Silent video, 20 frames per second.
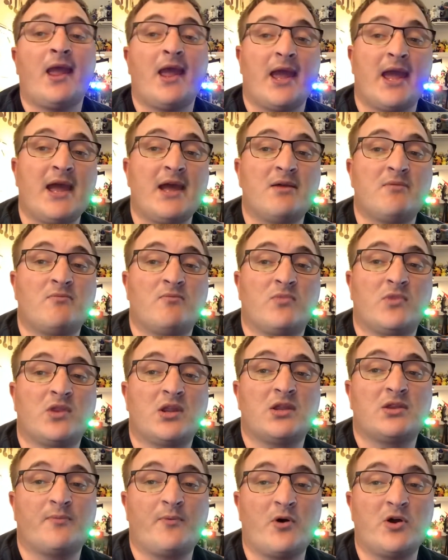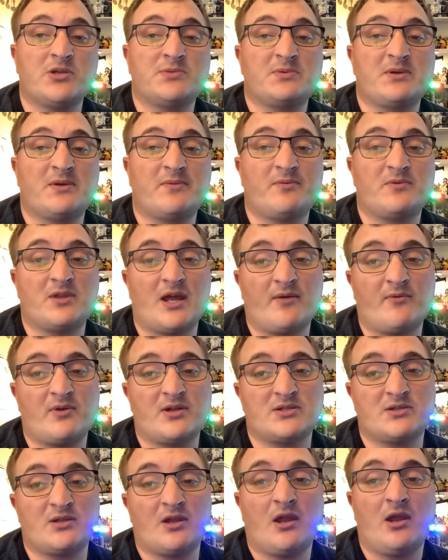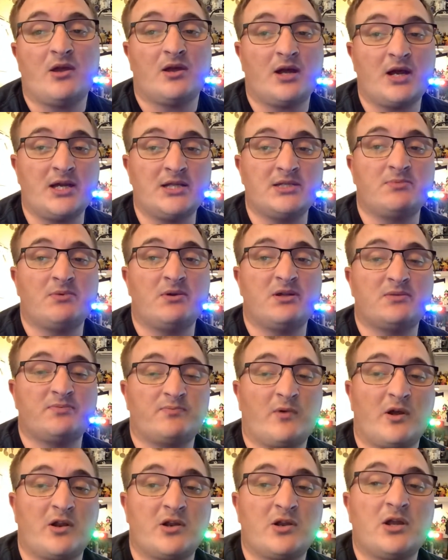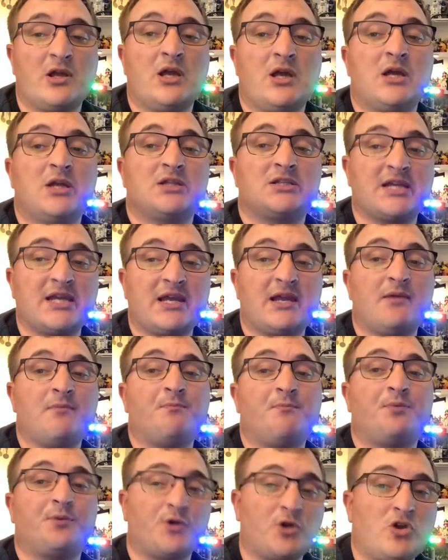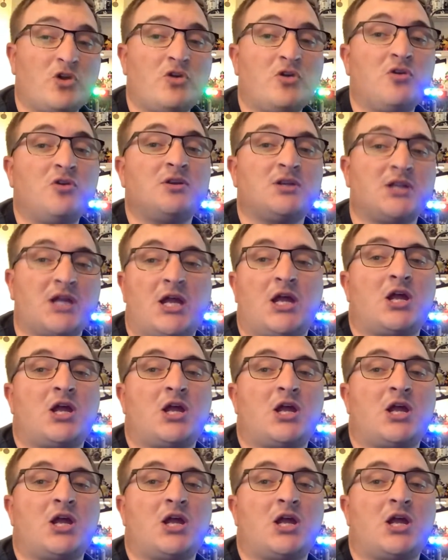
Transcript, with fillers: And bonus me from that was Cosmos for Team Bruno.